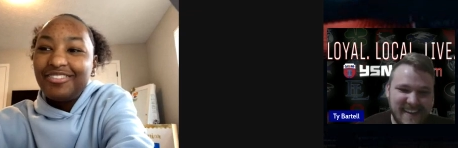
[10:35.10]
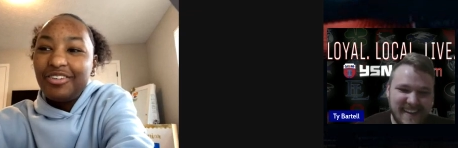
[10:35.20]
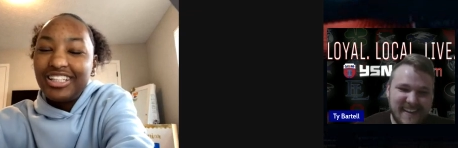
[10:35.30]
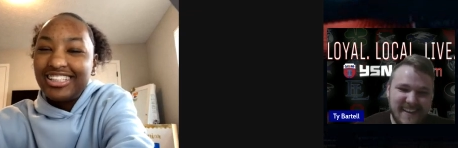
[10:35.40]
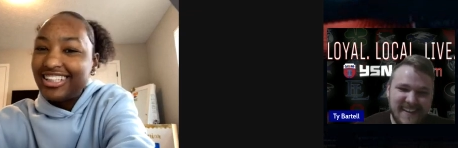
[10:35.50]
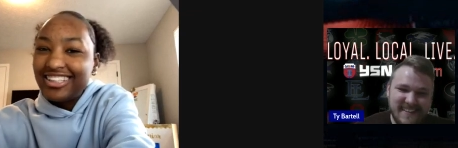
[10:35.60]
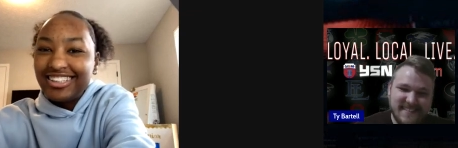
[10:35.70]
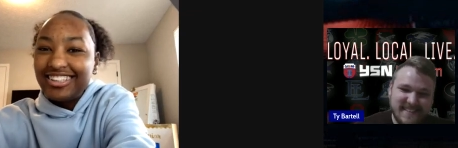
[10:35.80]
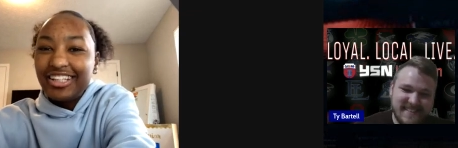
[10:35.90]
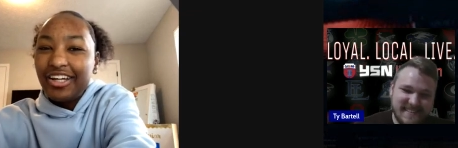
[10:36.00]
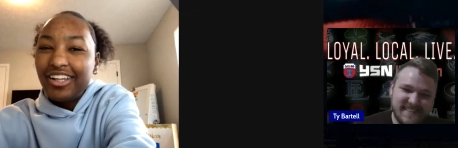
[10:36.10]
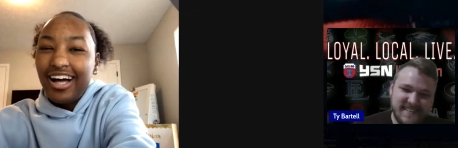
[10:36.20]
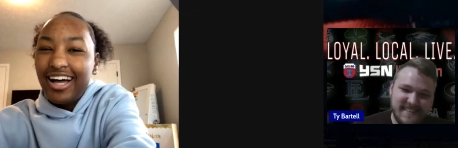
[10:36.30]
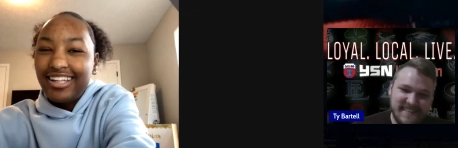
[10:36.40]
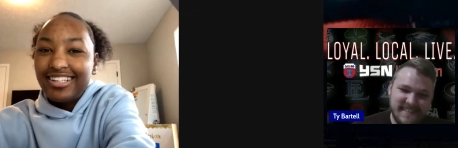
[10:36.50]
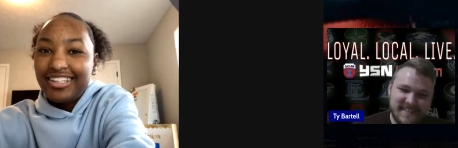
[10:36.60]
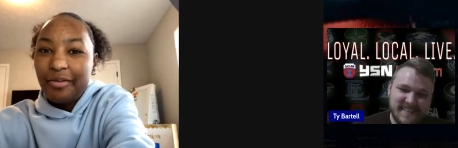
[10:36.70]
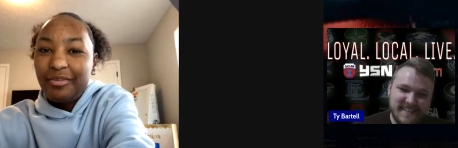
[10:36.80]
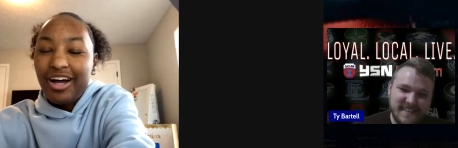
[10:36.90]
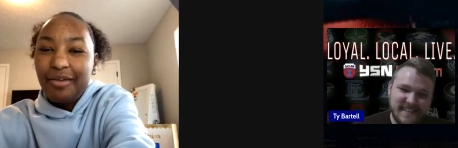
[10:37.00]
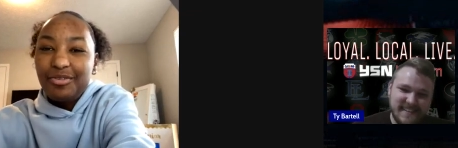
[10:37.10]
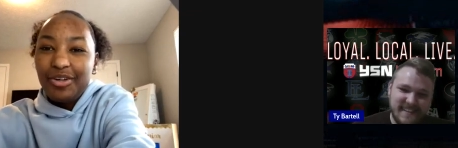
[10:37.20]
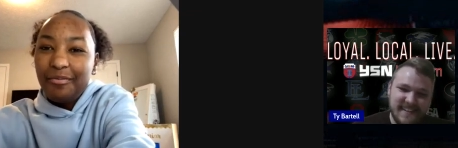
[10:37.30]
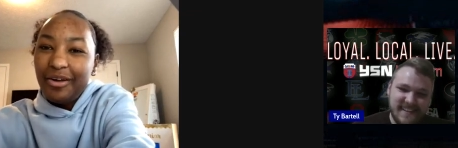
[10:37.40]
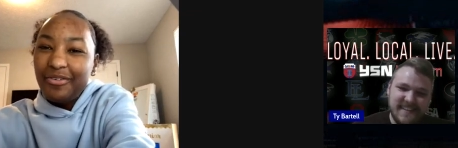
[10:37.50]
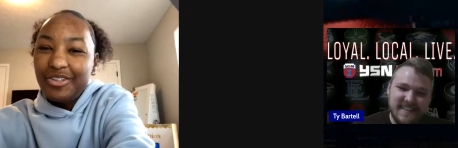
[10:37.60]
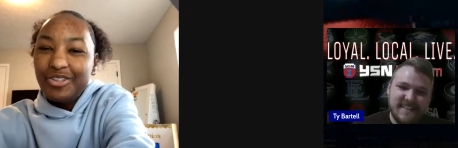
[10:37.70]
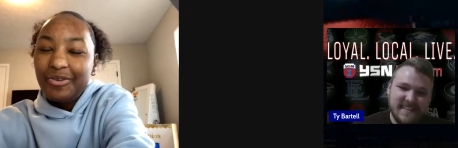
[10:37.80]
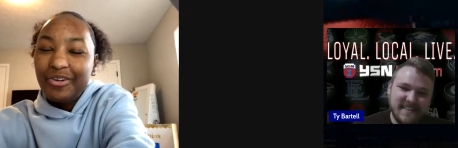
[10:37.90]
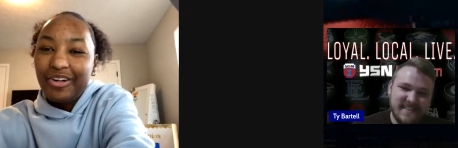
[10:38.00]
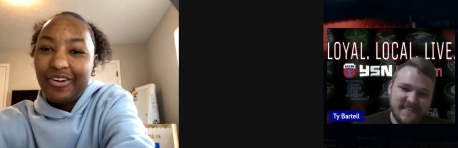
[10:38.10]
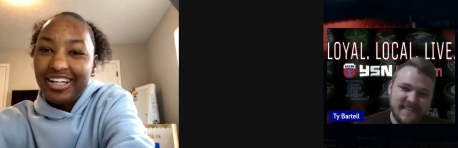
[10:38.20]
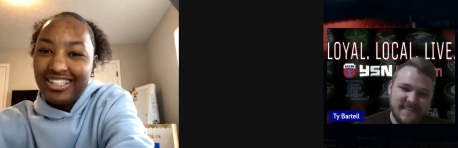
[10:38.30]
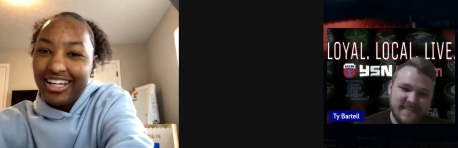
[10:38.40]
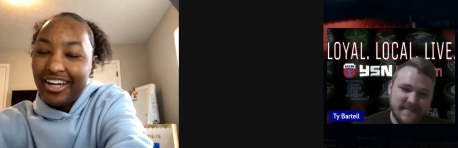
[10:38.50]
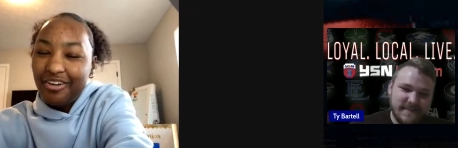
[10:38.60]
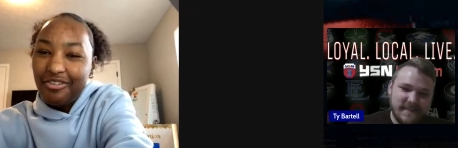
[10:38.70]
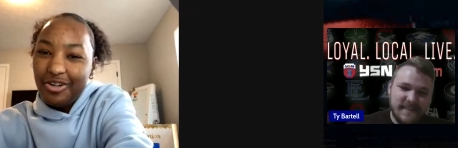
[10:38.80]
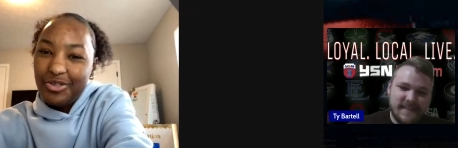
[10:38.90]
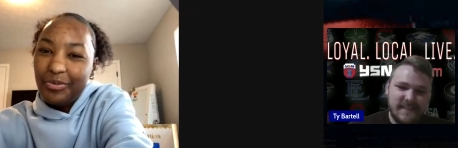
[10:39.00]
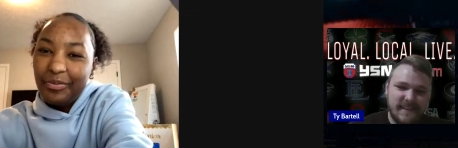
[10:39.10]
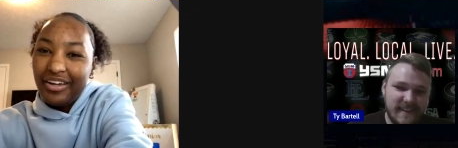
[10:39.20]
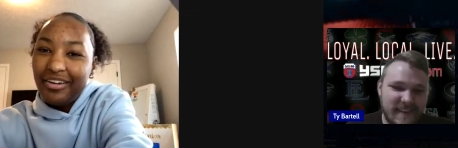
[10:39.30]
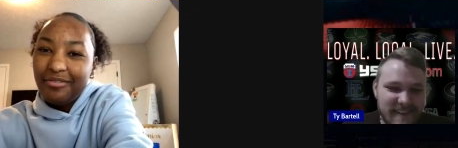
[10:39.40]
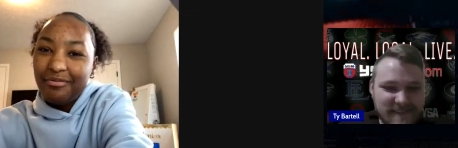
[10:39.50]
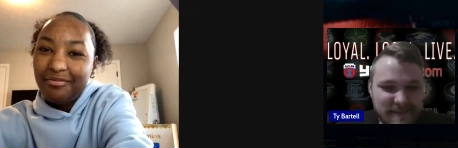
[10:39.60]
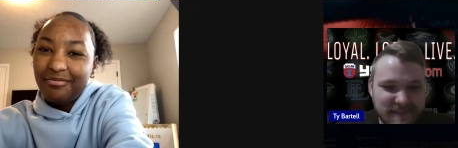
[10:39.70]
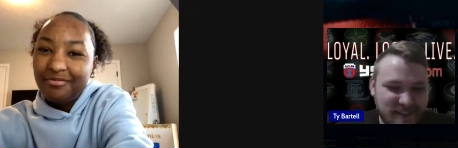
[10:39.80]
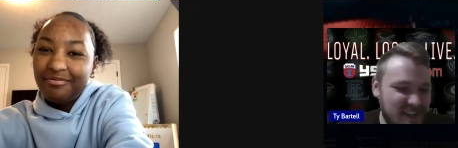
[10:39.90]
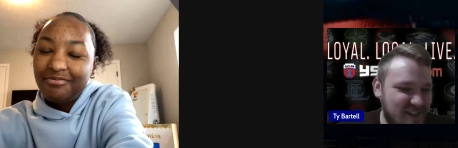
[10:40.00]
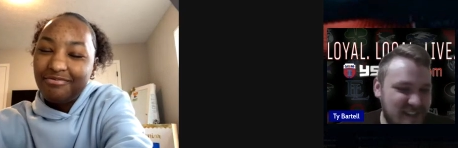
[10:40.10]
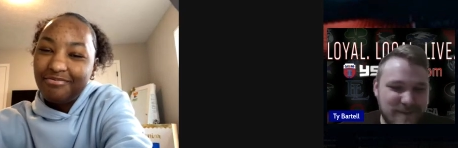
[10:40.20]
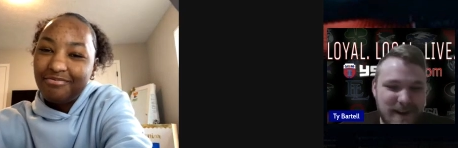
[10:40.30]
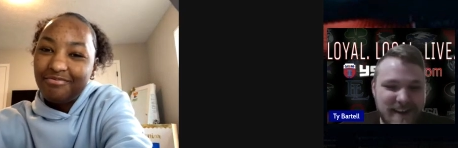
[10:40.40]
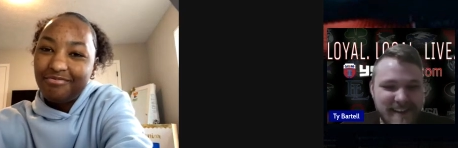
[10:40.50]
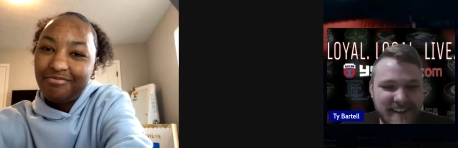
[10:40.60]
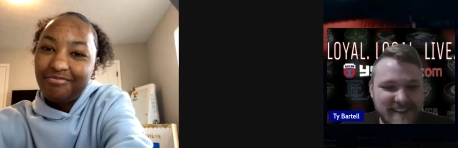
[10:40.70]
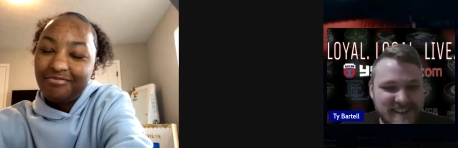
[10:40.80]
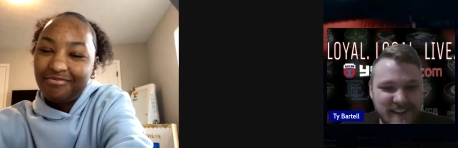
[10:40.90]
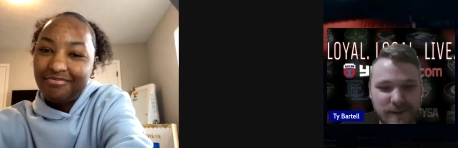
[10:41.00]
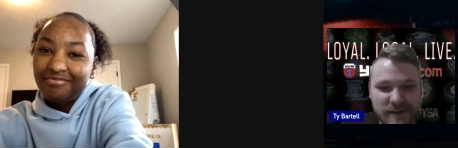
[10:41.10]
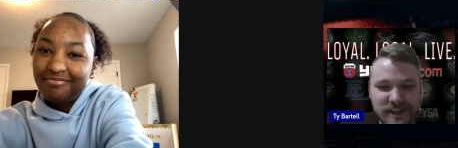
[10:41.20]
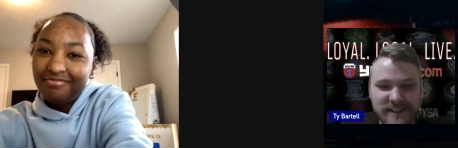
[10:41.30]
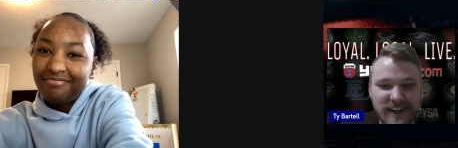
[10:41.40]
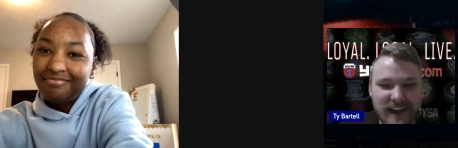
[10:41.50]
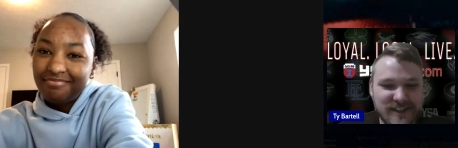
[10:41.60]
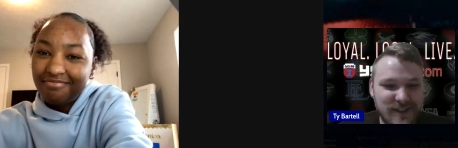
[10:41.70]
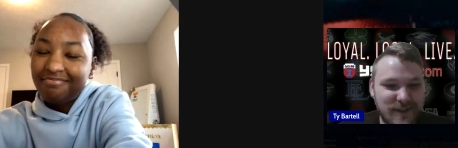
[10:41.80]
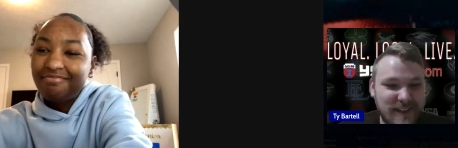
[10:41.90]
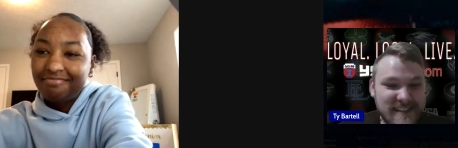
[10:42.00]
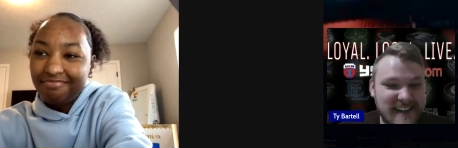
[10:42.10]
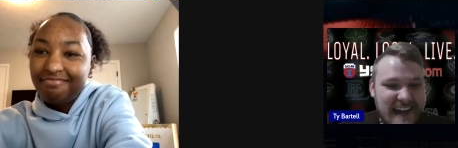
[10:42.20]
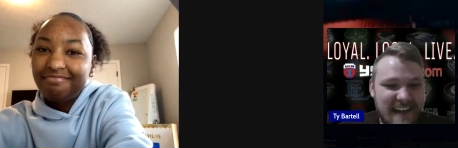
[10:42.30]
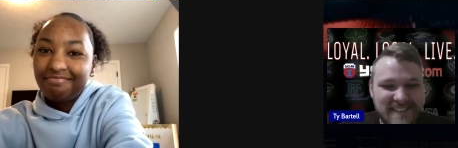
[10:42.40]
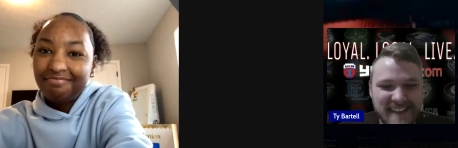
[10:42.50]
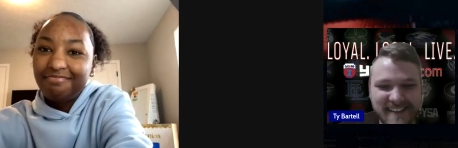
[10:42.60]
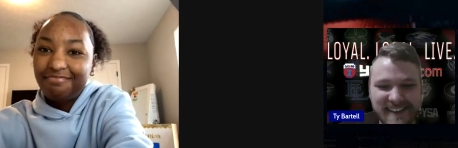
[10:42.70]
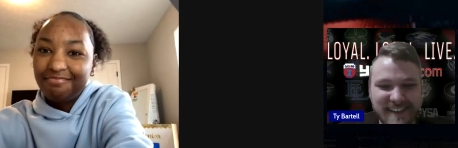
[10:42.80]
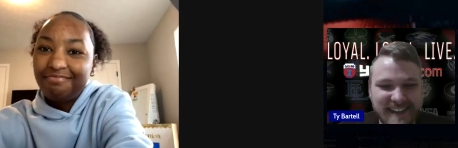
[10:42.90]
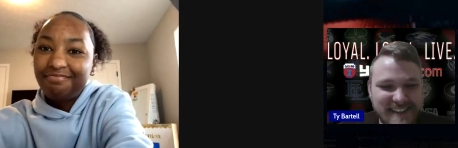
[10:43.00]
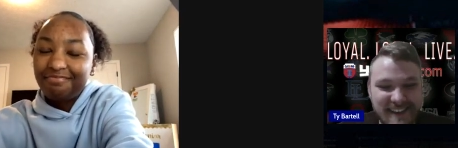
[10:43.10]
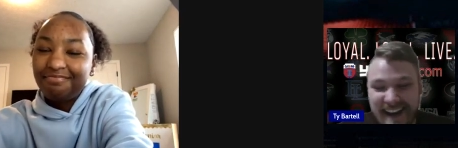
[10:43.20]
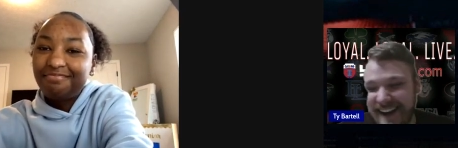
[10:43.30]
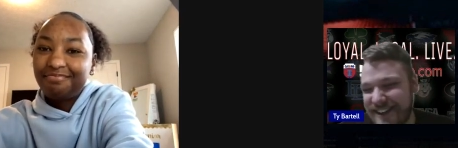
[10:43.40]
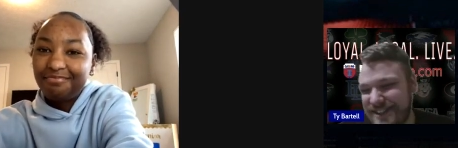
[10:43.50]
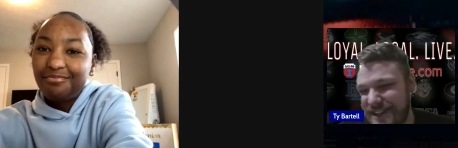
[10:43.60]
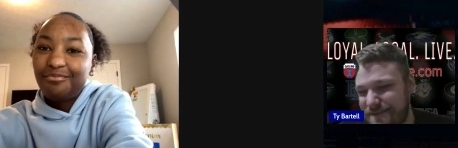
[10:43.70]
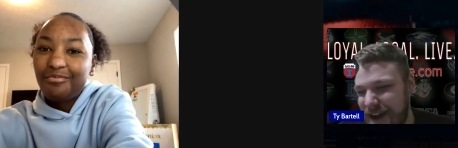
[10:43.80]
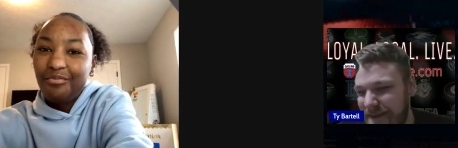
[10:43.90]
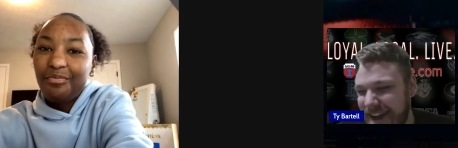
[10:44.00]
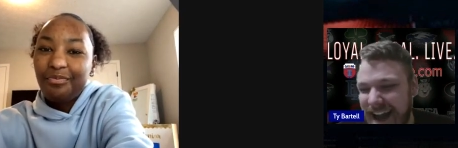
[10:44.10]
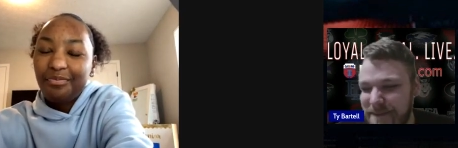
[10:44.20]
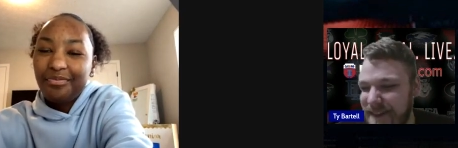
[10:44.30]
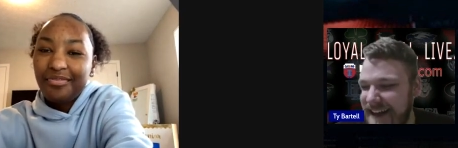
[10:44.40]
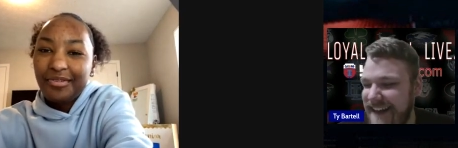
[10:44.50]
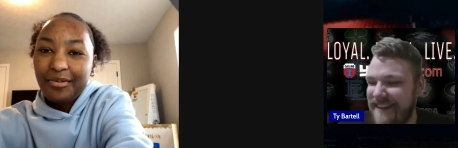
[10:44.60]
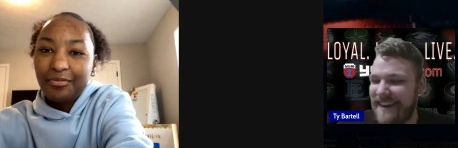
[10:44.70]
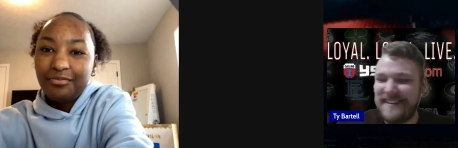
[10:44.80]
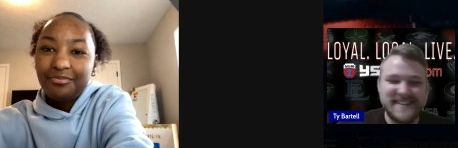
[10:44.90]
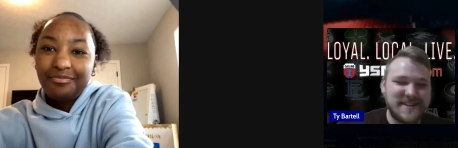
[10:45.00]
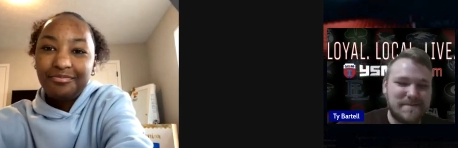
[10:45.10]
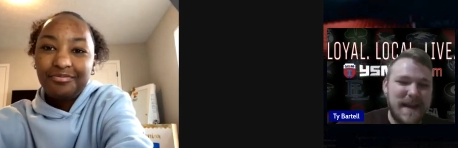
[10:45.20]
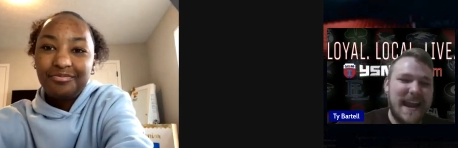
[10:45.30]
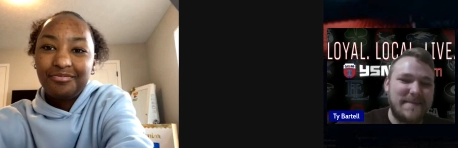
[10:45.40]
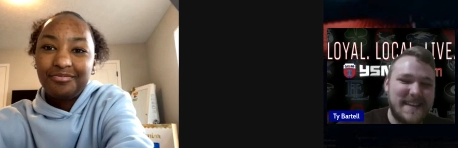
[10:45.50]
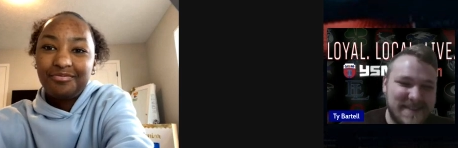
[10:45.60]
Speaker 1: but she doesn't say a lot at the same time. So I'm not really sure what a great saying of hers would be.
Speaker 2: She she's one of those too. When she talks, you listen absolutely too. And I know she's probably got plenty of those those Pamisms.